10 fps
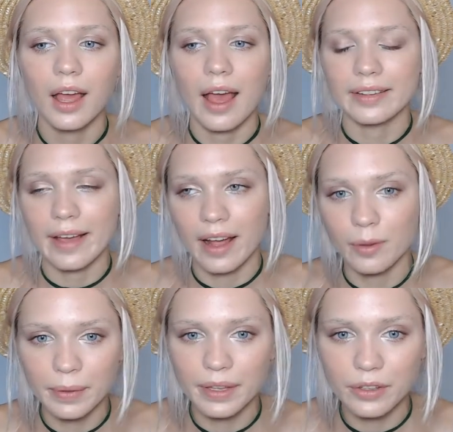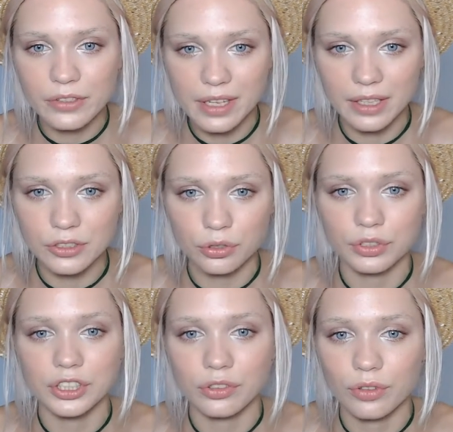and helping your skin to
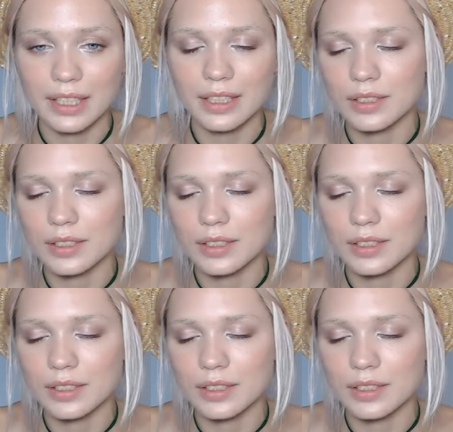regenerate